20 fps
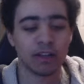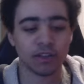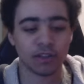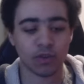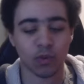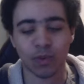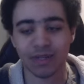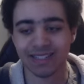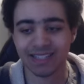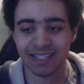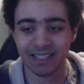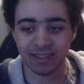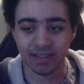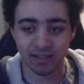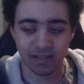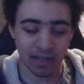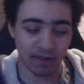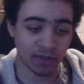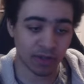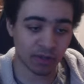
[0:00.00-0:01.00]

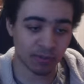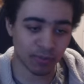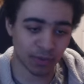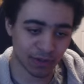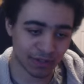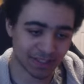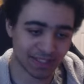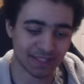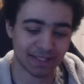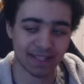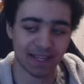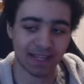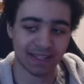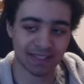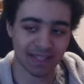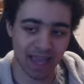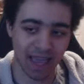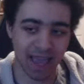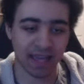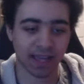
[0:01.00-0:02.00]
27%
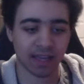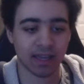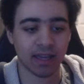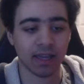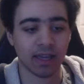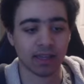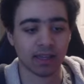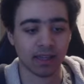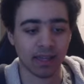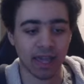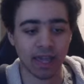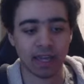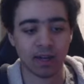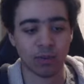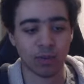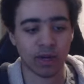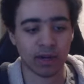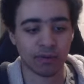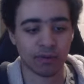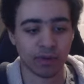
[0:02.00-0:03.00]
attack
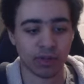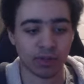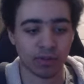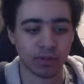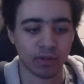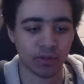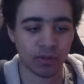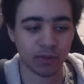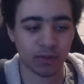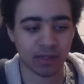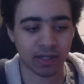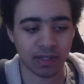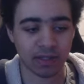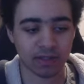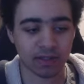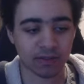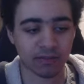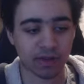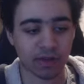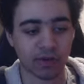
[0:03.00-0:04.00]
gain whenever you do
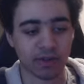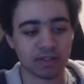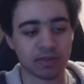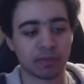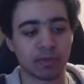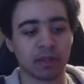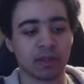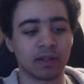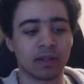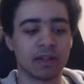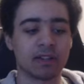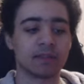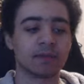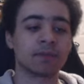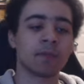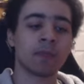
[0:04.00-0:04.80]
these various abilities.